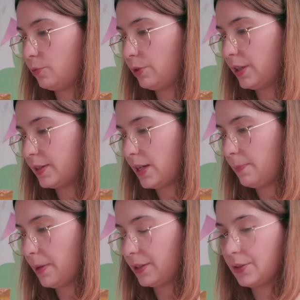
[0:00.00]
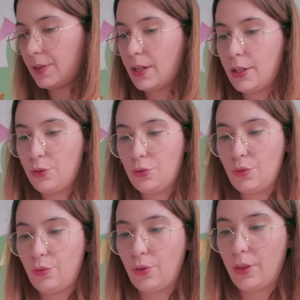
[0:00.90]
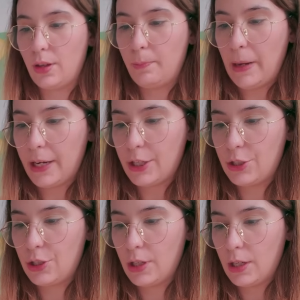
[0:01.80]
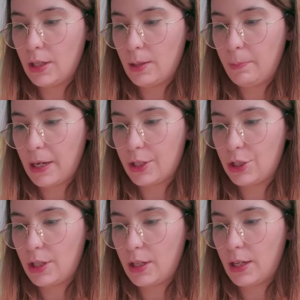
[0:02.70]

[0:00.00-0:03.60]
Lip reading: with the same patterns that I use for the packaging,